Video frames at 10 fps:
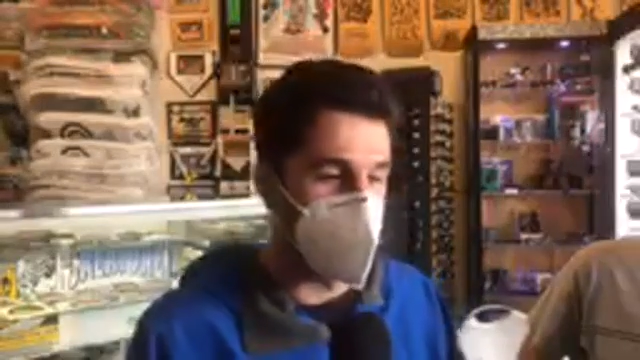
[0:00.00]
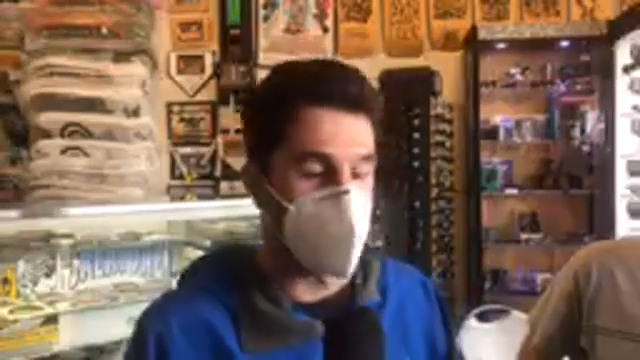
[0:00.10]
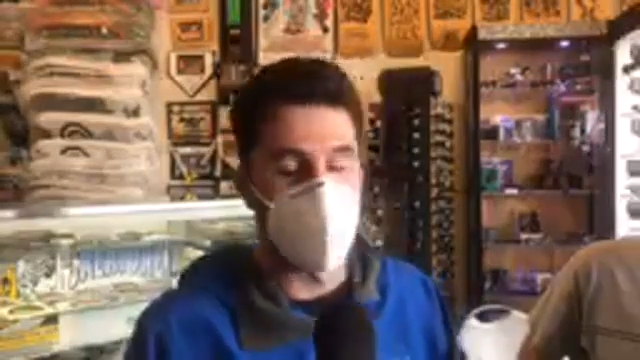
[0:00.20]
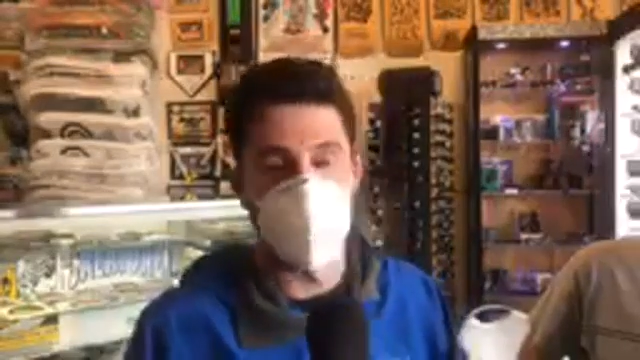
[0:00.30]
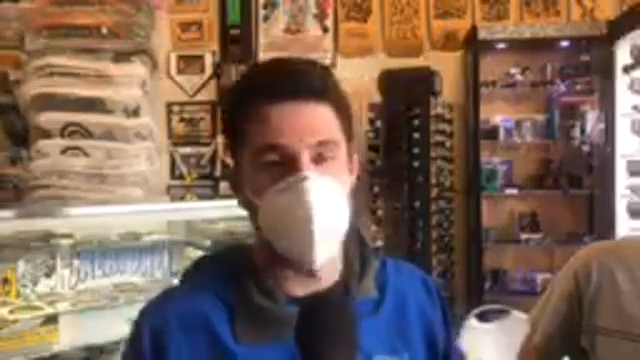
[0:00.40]

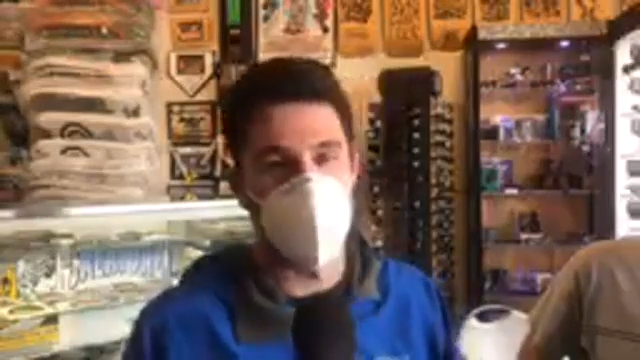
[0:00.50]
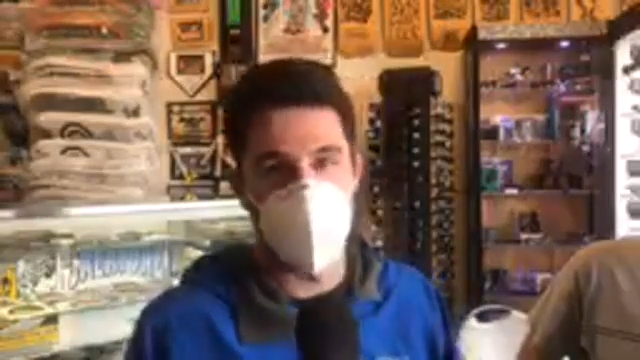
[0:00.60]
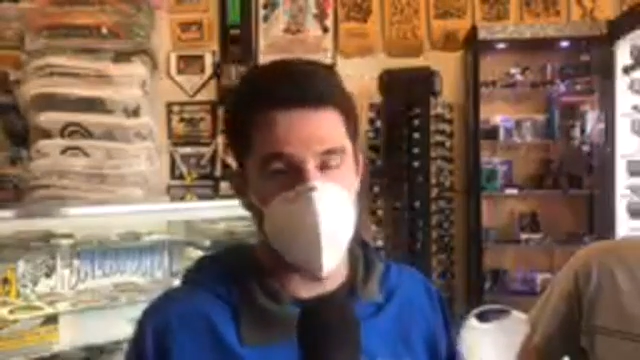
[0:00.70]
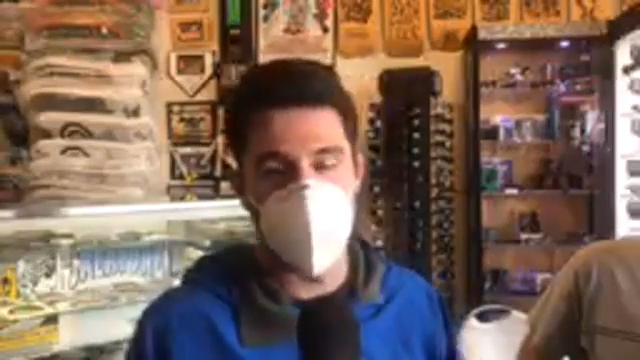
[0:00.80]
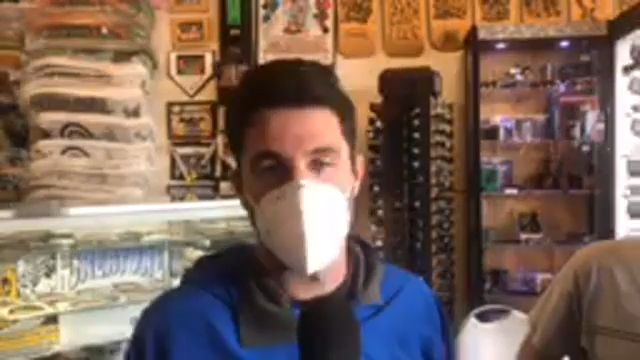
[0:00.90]
And you're
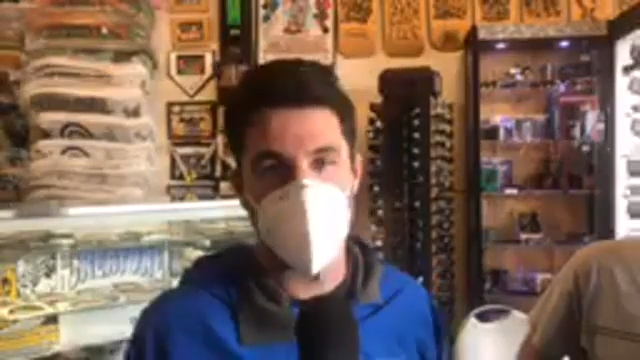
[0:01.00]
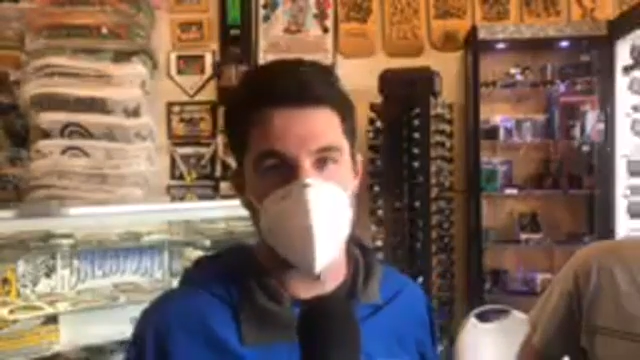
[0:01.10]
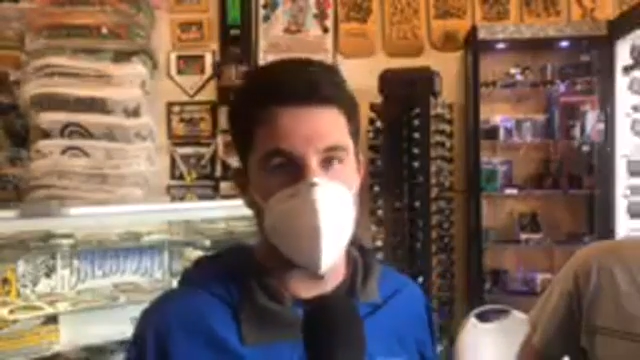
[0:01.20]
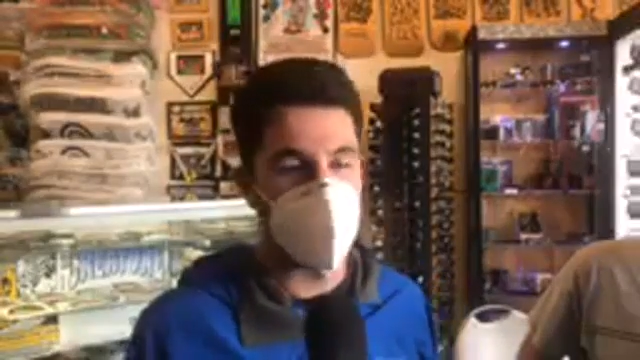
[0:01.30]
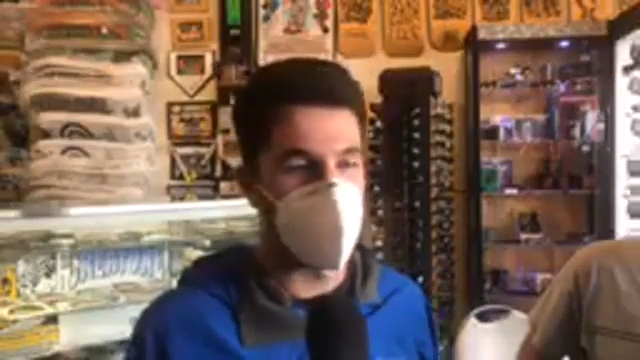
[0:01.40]
working for the
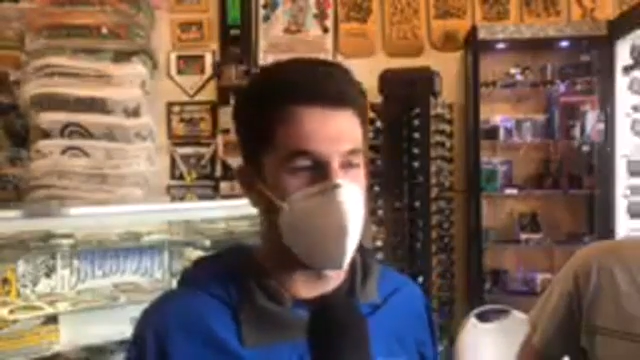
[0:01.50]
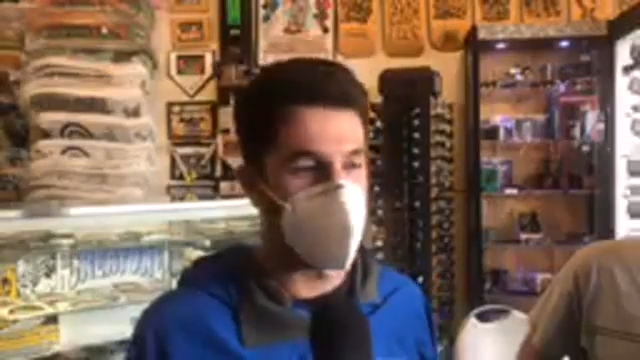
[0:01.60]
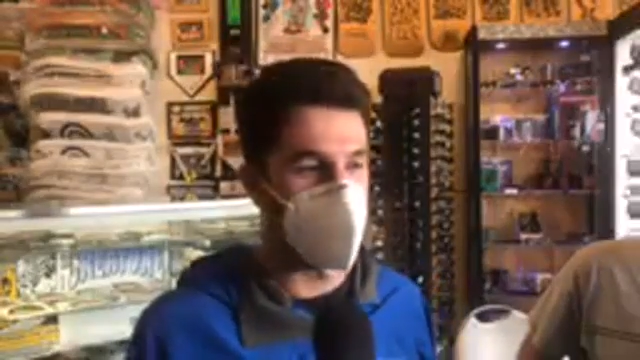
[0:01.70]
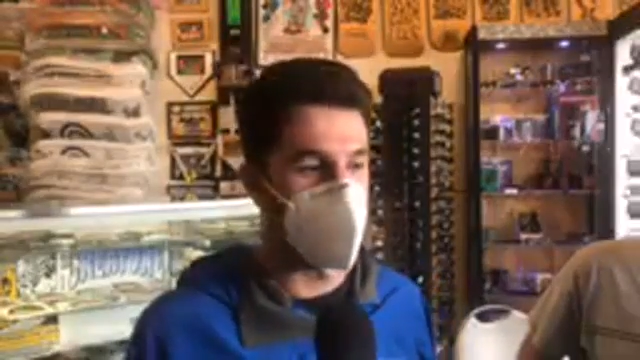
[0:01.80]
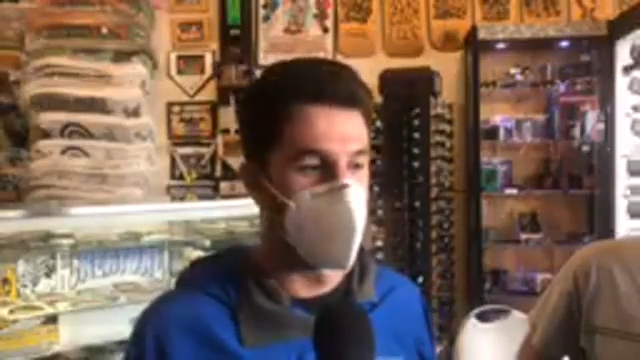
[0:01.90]
European
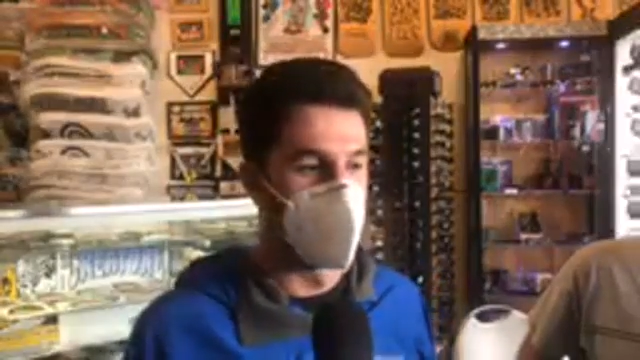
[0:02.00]
Commission